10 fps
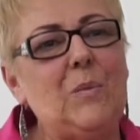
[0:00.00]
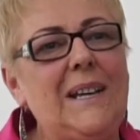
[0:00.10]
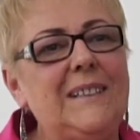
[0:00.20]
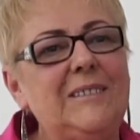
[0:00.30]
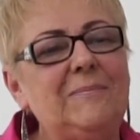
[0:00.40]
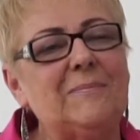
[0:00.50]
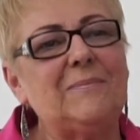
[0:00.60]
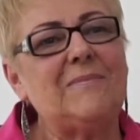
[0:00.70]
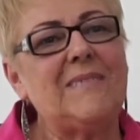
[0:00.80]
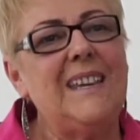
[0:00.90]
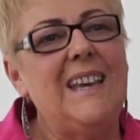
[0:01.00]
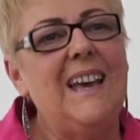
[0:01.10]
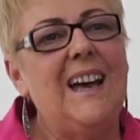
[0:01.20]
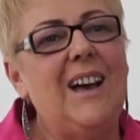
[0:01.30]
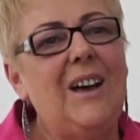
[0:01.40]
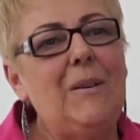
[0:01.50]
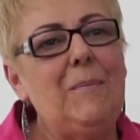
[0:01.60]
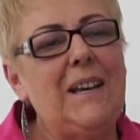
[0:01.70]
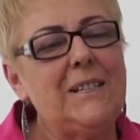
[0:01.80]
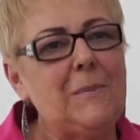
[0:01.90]
Well,
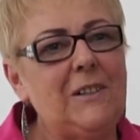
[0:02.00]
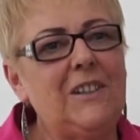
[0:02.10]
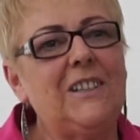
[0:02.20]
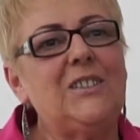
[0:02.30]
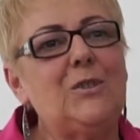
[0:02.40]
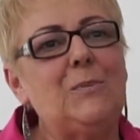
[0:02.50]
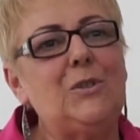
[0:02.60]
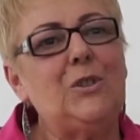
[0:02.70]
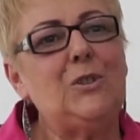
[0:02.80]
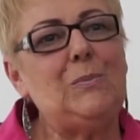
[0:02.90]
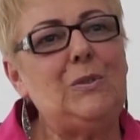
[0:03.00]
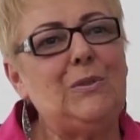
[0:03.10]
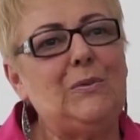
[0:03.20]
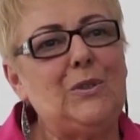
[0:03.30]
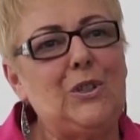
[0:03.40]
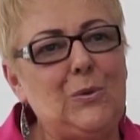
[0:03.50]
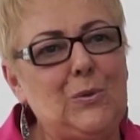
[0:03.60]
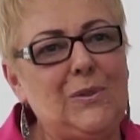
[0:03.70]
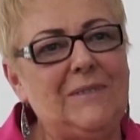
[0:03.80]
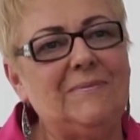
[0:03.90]
my husband and I adopted two beautiful
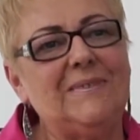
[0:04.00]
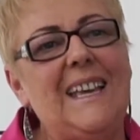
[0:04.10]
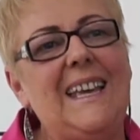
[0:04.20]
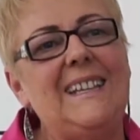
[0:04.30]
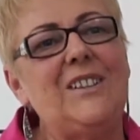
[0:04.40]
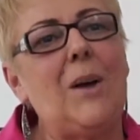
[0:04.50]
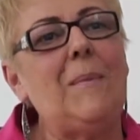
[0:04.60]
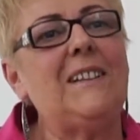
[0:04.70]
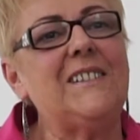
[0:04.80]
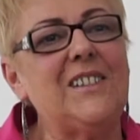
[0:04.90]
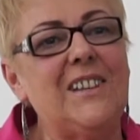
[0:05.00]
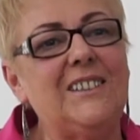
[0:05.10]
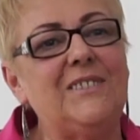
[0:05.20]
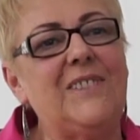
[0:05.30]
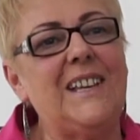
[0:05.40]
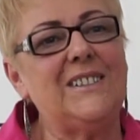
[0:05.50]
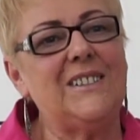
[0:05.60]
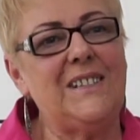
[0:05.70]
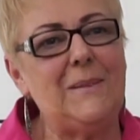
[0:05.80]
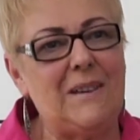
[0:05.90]
children, and I made a silent vow
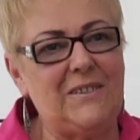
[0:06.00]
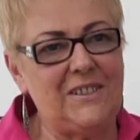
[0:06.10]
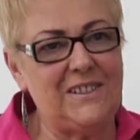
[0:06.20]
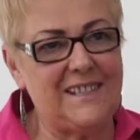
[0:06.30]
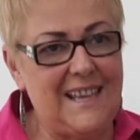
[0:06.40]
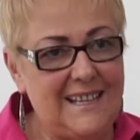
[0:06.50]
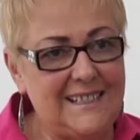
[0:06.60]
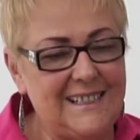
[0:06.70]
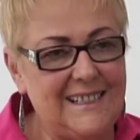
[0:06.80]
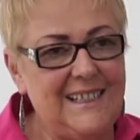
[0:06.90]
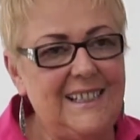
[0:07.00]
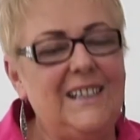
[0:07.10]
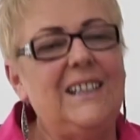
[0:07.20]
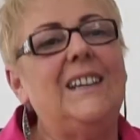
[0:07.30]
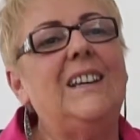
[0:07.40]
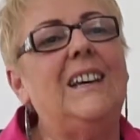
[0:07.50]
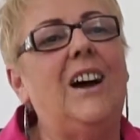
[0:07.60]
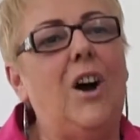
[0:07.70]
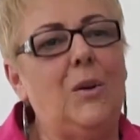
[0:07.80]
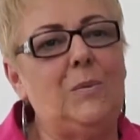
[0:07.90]
to their mothers that
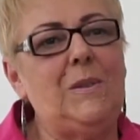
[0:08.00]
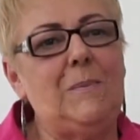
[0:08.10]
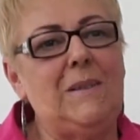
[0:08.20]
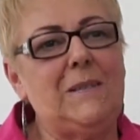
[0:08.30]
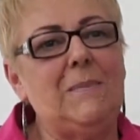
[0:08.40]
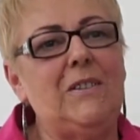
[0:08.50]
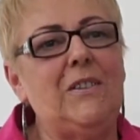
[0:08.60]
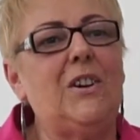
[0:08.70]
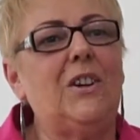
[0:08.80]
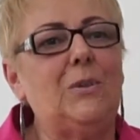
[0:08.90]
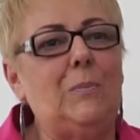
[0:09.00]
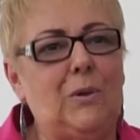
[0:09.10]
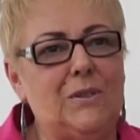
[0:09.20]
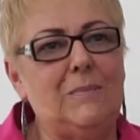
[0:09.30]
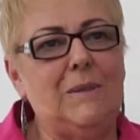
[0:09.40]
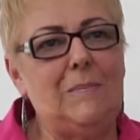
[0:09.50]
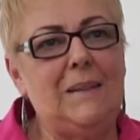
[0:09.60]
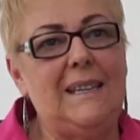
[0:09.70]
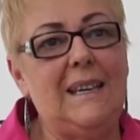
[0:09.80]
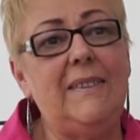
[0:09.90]
I would be the best mother that I could possibly
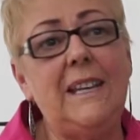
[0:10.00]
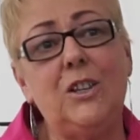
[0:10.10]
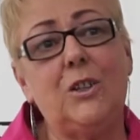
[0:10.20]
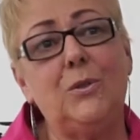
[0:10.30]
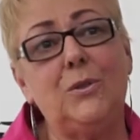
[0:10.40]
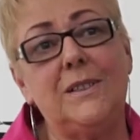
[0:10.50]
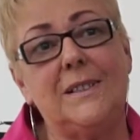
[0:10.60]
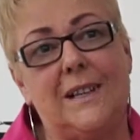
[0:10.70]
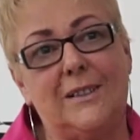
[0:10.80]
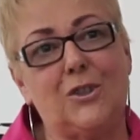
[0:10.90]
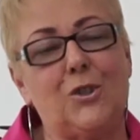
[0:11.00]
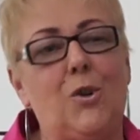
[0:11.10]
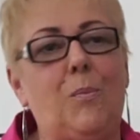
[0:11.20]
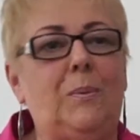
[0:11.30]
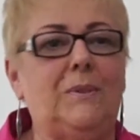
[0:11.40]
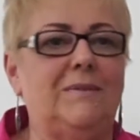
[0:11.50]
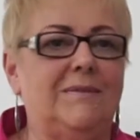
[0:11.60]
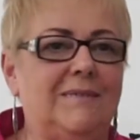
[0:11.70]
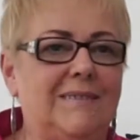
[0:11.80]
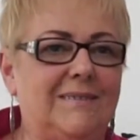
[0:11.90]
be. And that included tuck shop
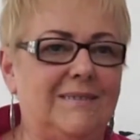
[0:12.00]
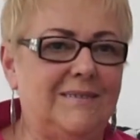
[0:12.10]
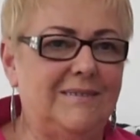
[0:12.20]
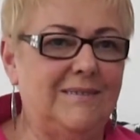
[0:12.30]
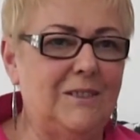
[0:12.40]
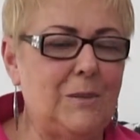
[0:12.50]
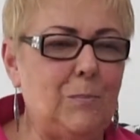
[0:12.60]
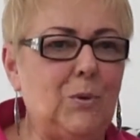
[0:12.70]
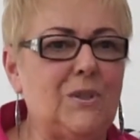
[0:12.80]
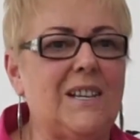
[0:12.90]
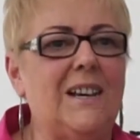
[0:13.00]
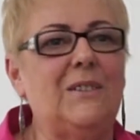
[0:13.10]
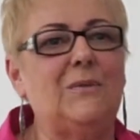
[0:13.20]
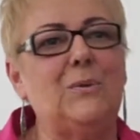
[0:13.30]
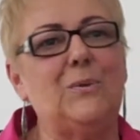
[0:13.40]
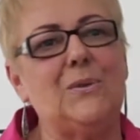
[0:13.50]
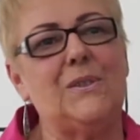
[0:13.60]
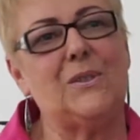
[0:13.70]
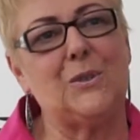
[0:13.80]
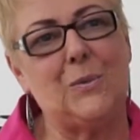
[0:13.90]
and sports
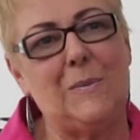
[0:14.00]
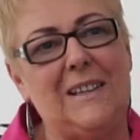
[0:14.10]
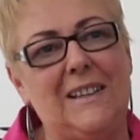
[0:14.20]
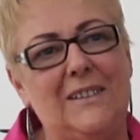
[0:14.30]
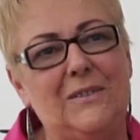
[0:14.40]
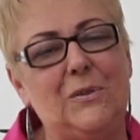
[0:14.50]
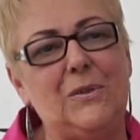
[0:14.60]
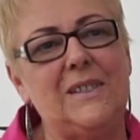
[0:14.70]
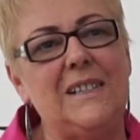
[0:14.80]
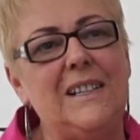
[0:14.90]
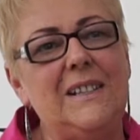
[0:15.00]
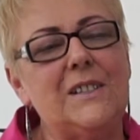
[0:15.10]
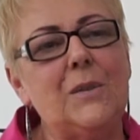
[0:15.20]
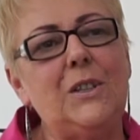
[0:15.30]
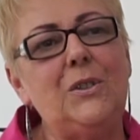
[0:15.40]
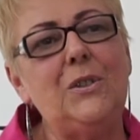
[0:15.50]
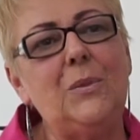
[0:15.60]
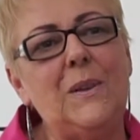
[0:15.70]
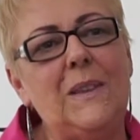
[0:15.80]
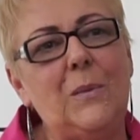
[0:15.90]
carnivals, swimming carnivals. So I knew
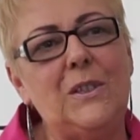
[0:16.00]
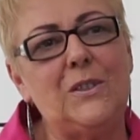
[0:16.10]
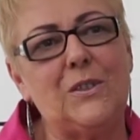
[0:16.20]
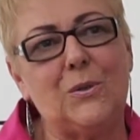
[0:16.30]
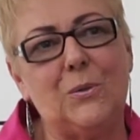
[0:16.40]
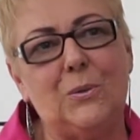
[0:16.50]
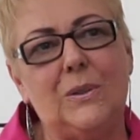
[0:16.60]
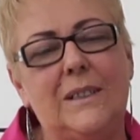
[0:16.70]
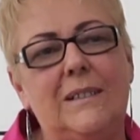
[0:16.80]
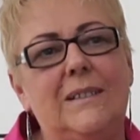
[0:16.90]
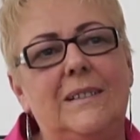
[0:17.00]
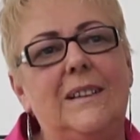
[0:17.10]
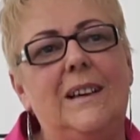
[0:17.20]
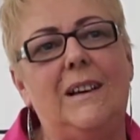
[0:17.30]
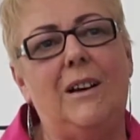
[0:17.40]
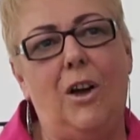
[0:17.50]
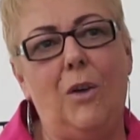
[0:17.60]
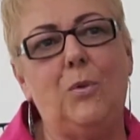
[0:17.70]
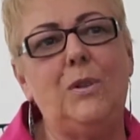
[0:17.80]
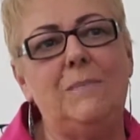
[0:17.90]
that when they went to school that
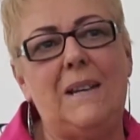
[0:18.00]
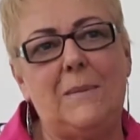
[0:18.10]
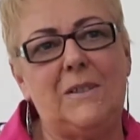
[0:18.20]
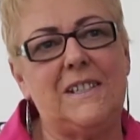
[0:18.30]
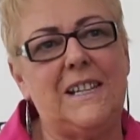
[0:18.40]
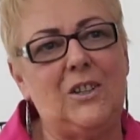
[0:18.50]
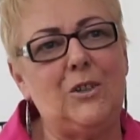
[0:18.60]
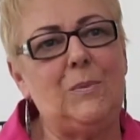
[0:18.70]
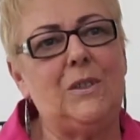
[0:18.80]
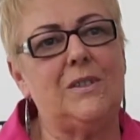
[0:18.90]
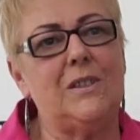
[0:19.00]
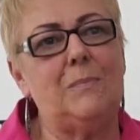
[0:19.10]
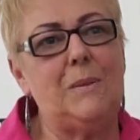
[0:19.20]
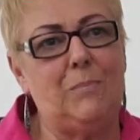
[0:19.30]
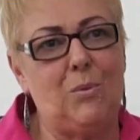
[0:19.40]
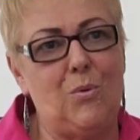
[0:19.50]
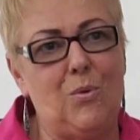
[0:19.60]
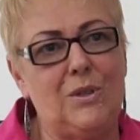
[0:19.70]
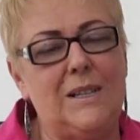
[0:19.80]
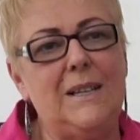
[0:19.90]
I wouldn't be able to stay at home because I'd be
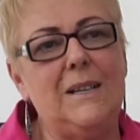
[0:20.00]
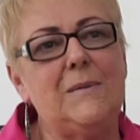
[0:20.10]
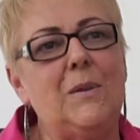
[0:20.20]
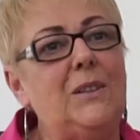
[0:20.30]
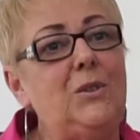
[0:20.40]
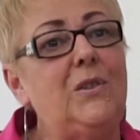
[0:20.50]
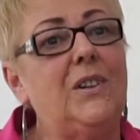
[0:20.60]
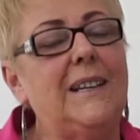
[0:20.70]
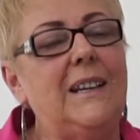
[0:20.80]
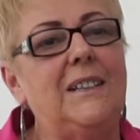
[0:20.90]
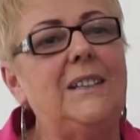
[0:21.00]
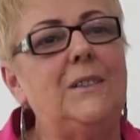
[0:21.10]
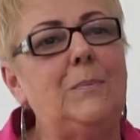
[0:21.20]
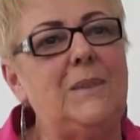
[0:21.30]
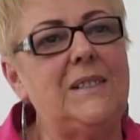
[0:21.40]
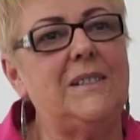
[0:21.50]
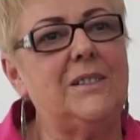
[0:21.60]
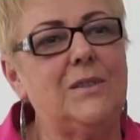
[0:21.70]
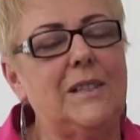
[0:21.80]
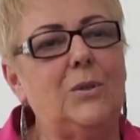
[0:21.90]
bored. So I knew that I, I needed a
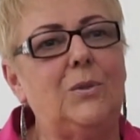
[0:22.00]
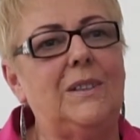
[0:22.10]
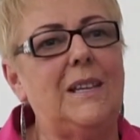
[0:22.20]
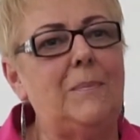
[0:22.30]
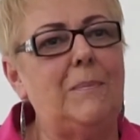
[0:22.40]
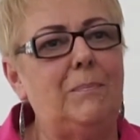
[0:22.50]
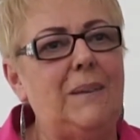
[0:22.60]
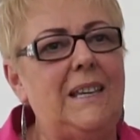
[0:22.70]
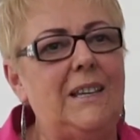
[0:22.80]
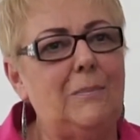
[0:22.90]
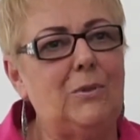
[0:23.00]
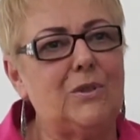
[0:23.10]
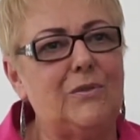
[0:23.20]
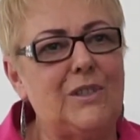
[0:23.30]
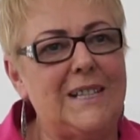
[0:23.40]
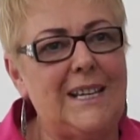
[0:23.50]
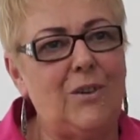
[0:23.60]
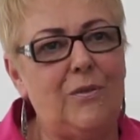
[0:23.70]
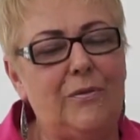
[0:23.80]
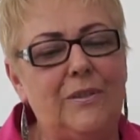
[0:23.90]
business because I couldn't keep begging a boss for a day
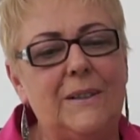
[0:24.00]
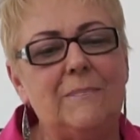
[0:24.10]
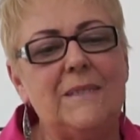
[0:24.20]
off.